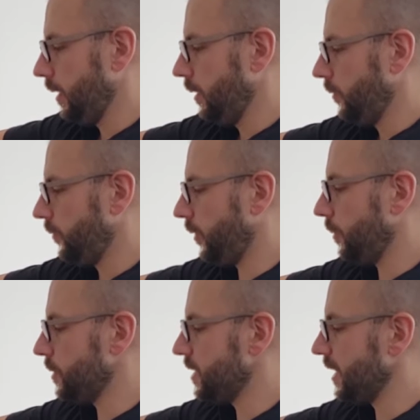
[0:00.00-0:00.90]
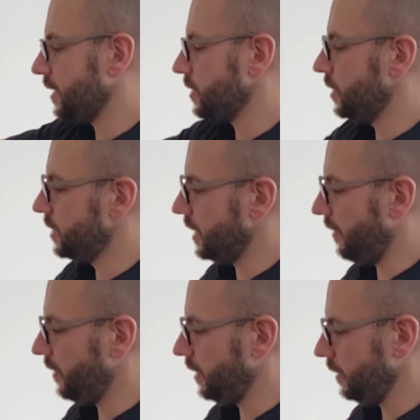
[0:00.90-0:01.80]
From 6 to
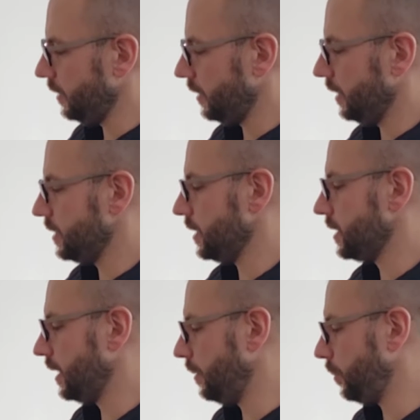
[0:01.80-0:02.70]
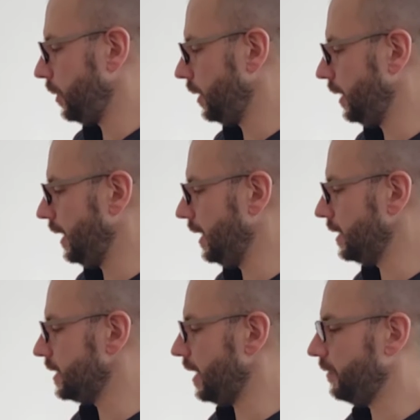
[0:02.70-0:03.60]
7 is a skip, and
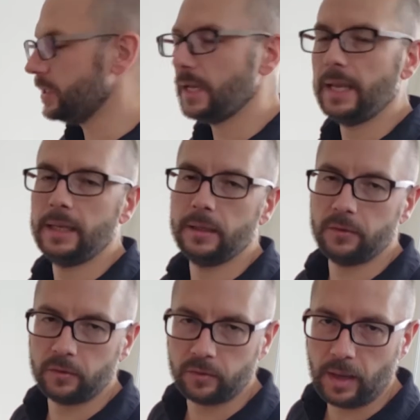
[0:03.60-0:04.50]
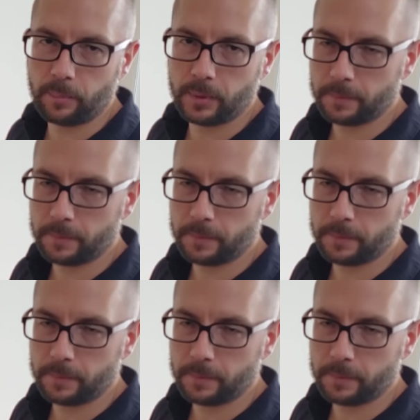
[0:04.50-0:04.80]
7 to 8 is a step.